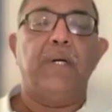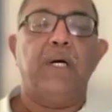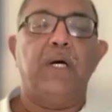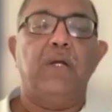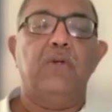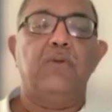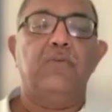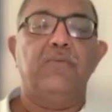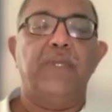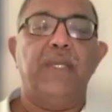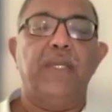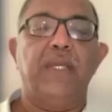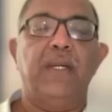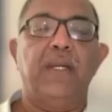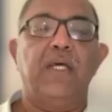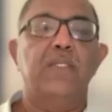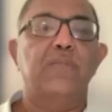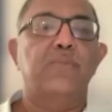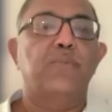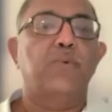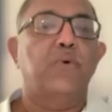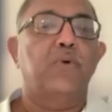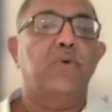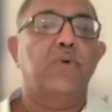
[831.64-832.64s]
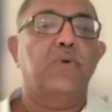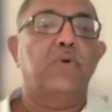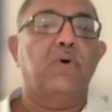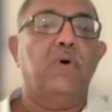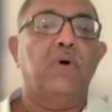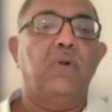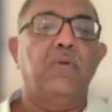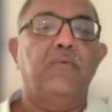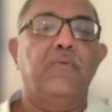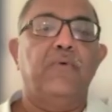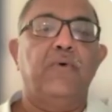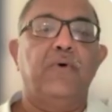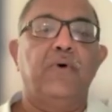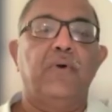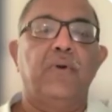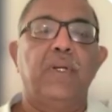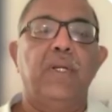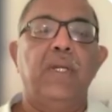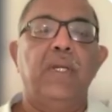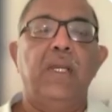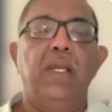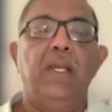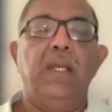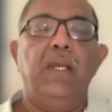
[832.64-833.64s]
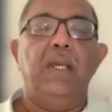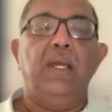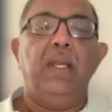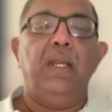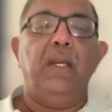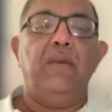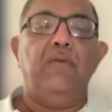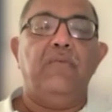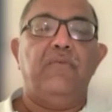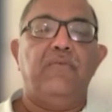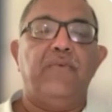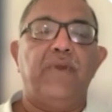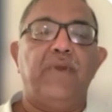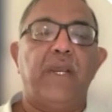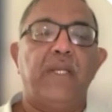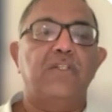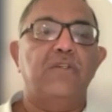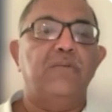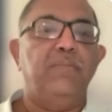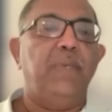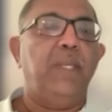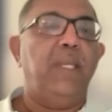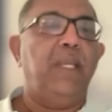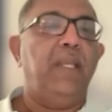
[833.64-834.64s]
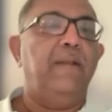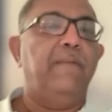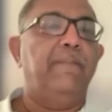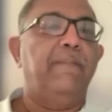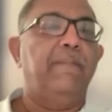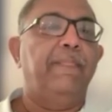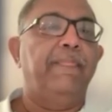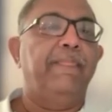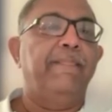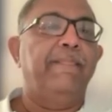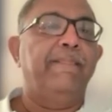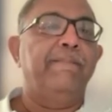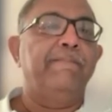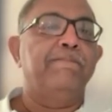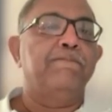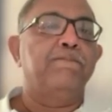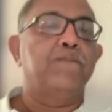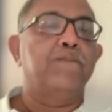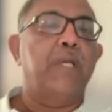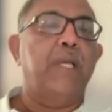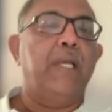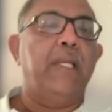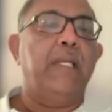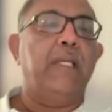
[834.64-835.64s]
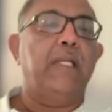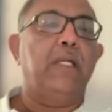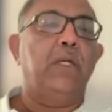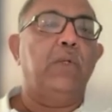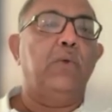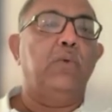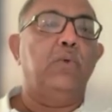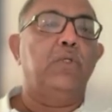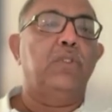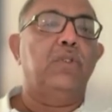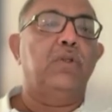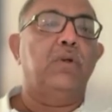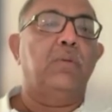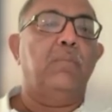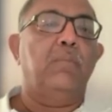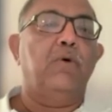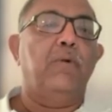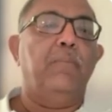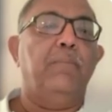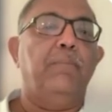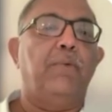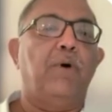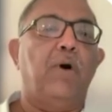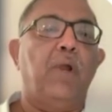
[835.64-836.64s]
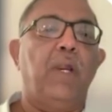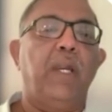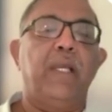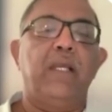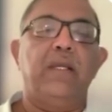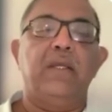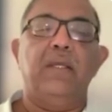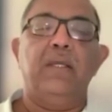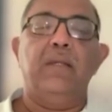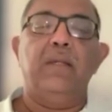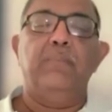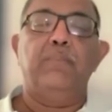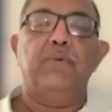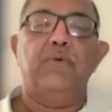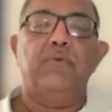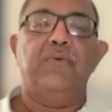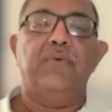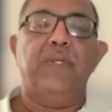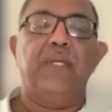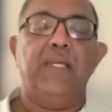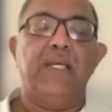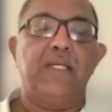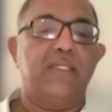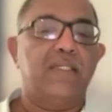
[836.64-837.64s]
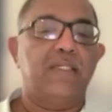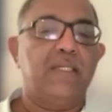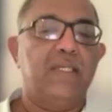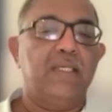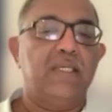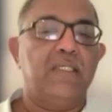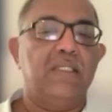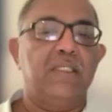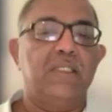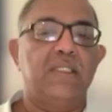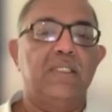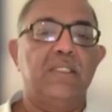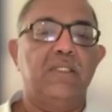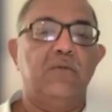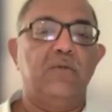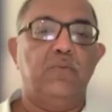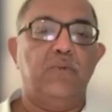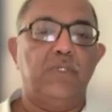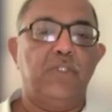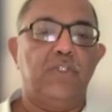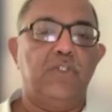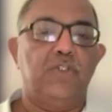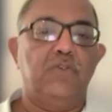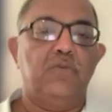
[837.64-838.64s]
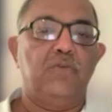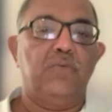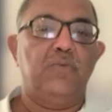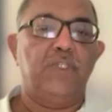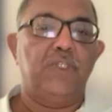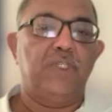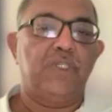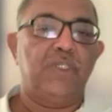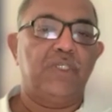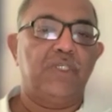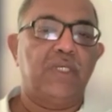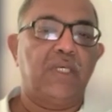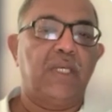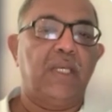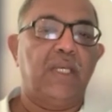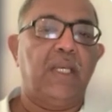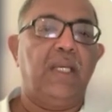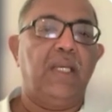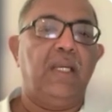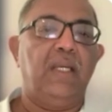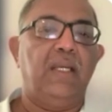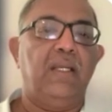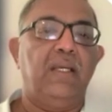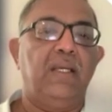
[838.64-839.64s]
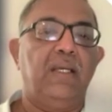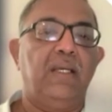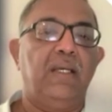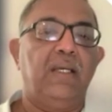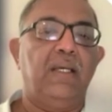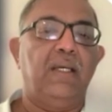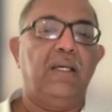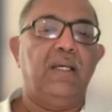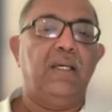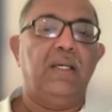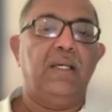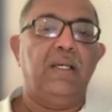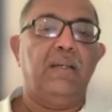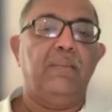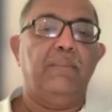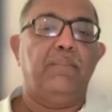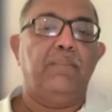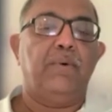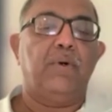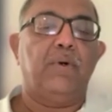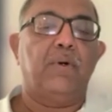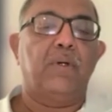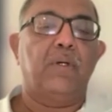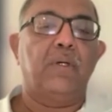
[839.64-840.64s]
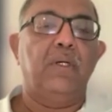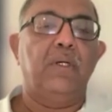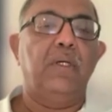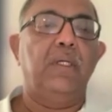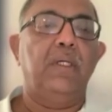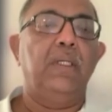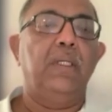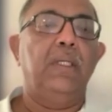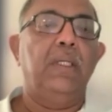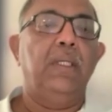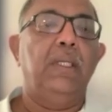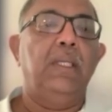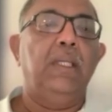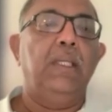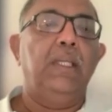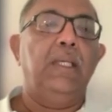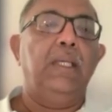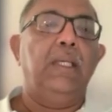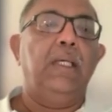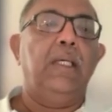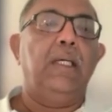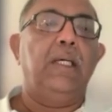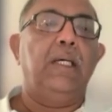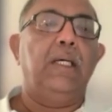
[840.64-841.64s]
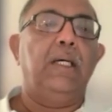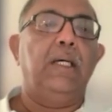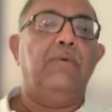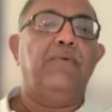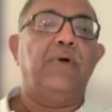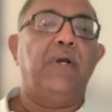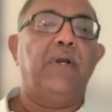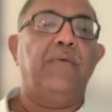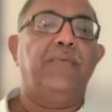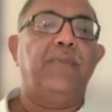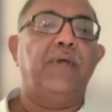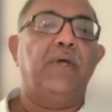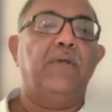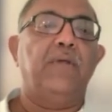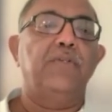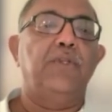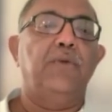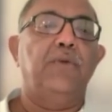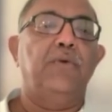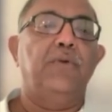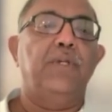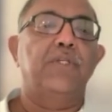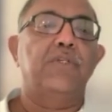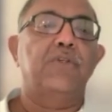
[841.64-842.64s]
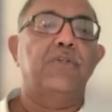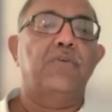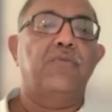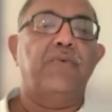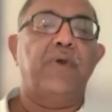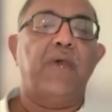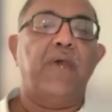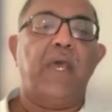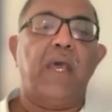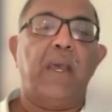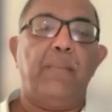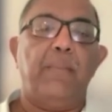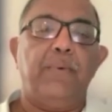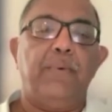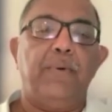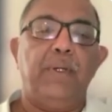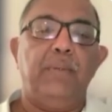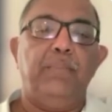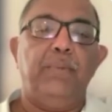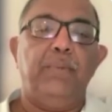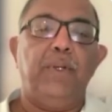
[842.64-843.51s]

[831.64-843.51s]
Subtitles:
part of the ERAS protocol for nephrectomy include thromboembolic prophylaxis, which is again important. 5,000 units of heparin